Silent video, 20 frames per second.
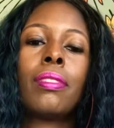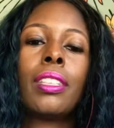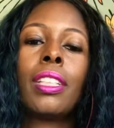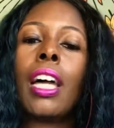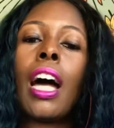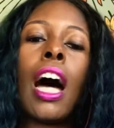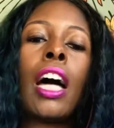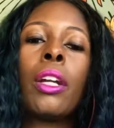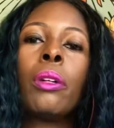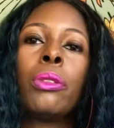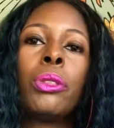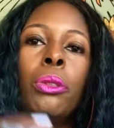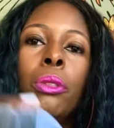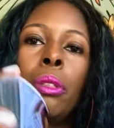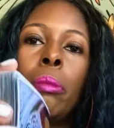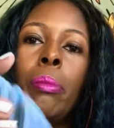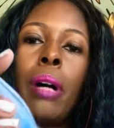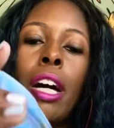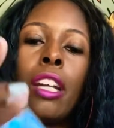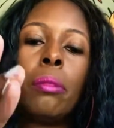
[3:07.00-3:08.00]
I don't do the
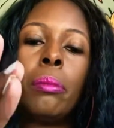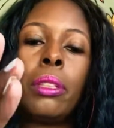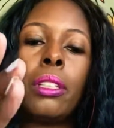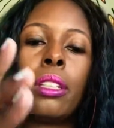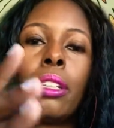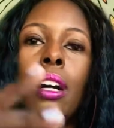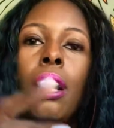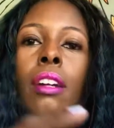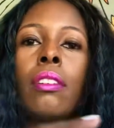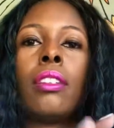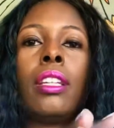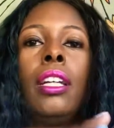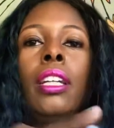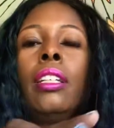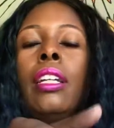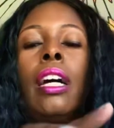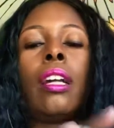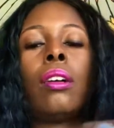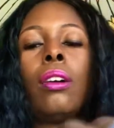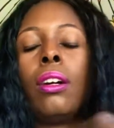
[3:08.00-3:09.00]
bottom of the card thing.
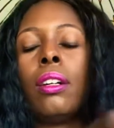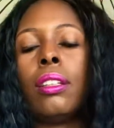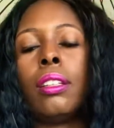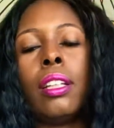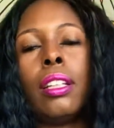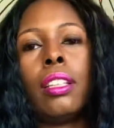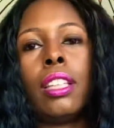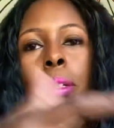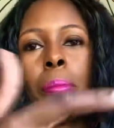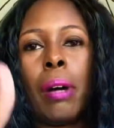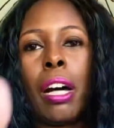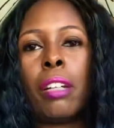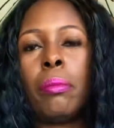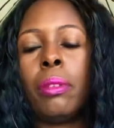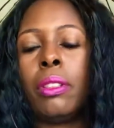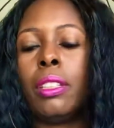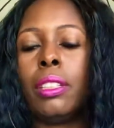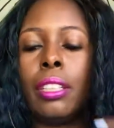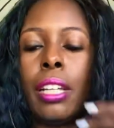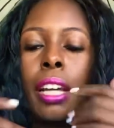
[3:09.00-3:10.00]
Not all, the bottom of
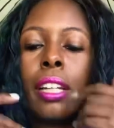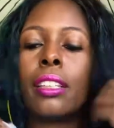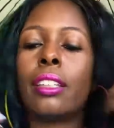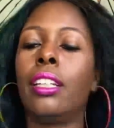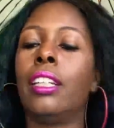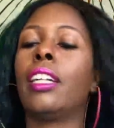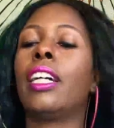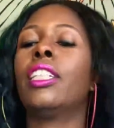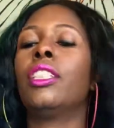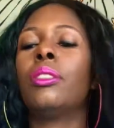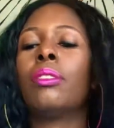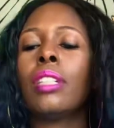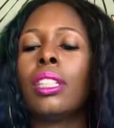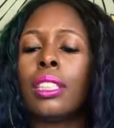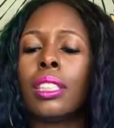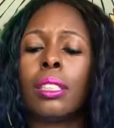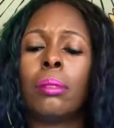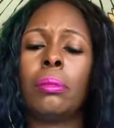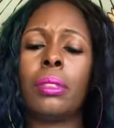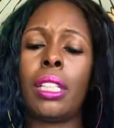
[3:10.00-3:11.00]
the deck thing. I do that
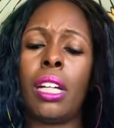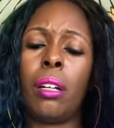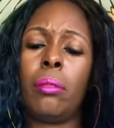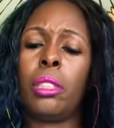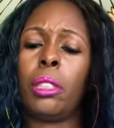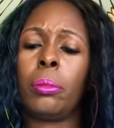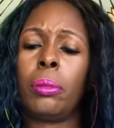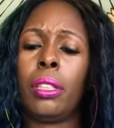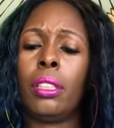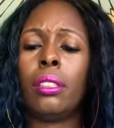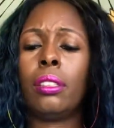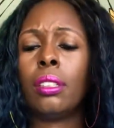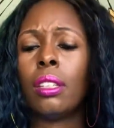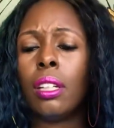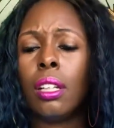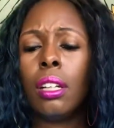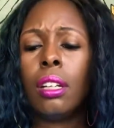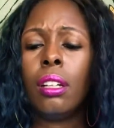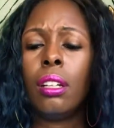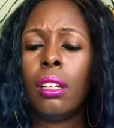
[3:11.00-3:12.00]
sometimes, but
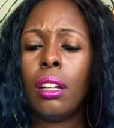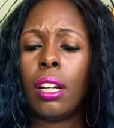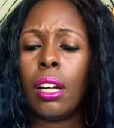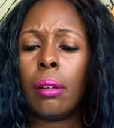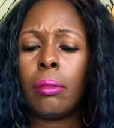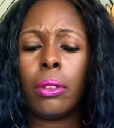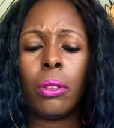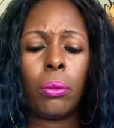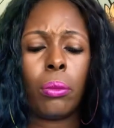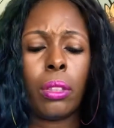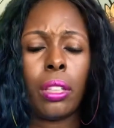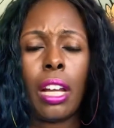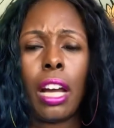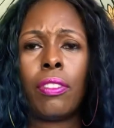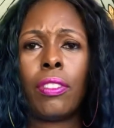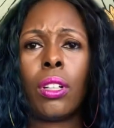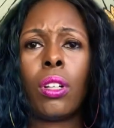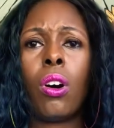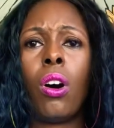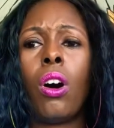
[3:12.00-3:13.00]
I don't really have
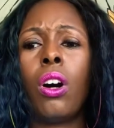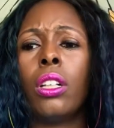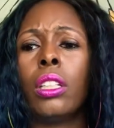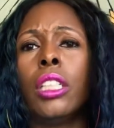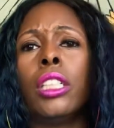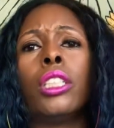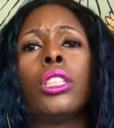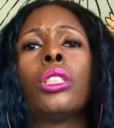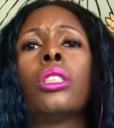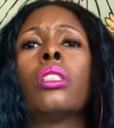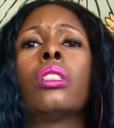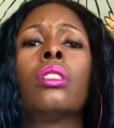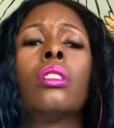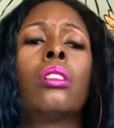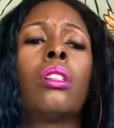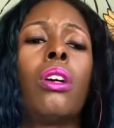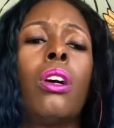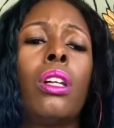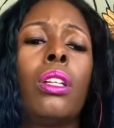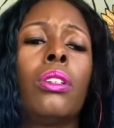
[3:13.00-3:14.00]
a calling to
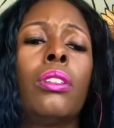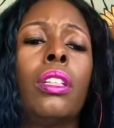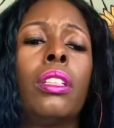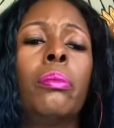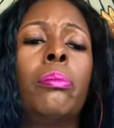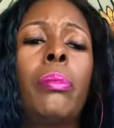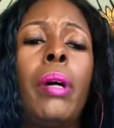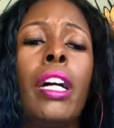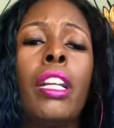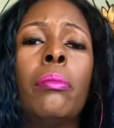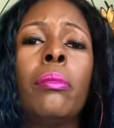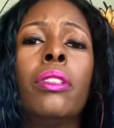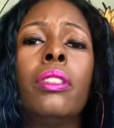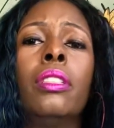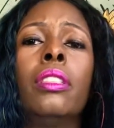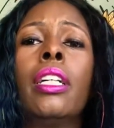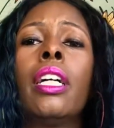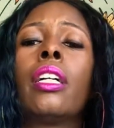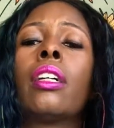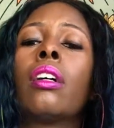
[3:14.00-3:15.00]
call on the bottom of the
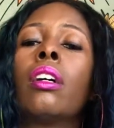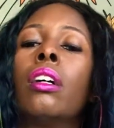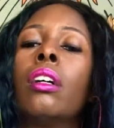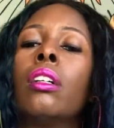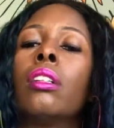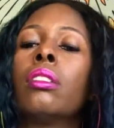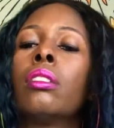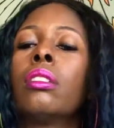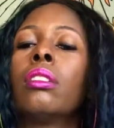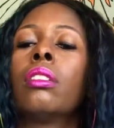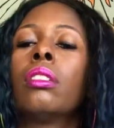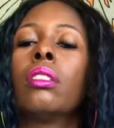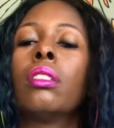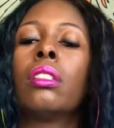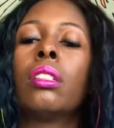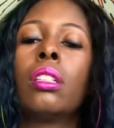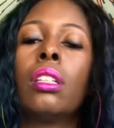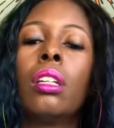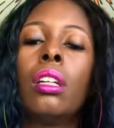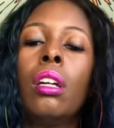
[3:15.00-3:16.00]
deck card.
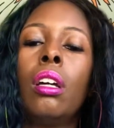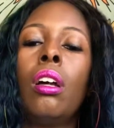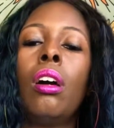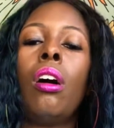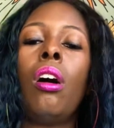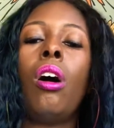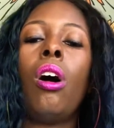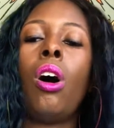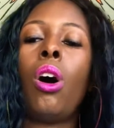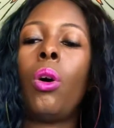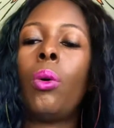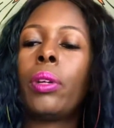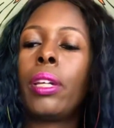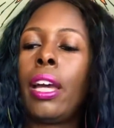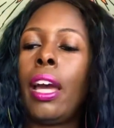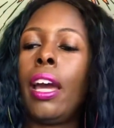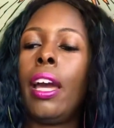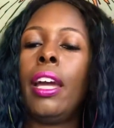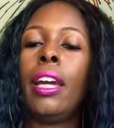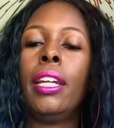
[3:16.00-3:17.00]

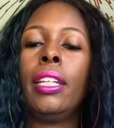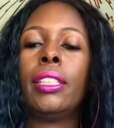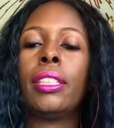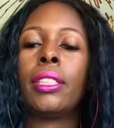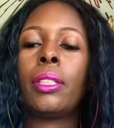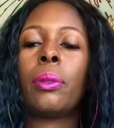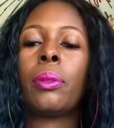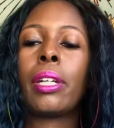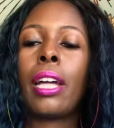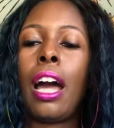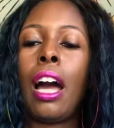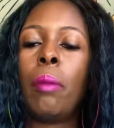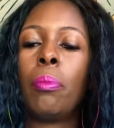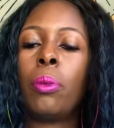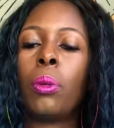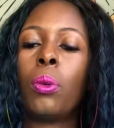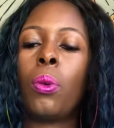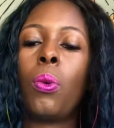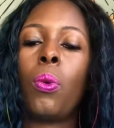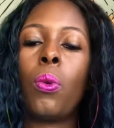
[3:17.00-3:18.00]
Okay, so
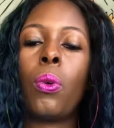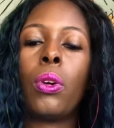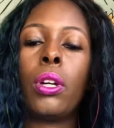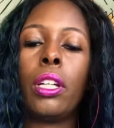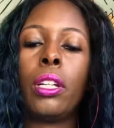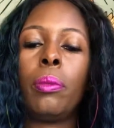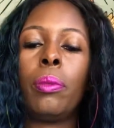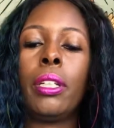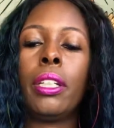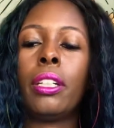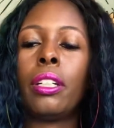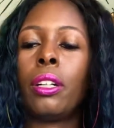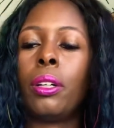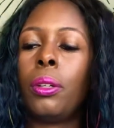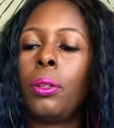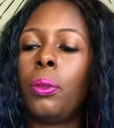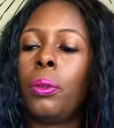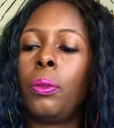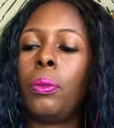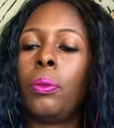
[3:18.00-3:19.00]
Capricorn, here we go.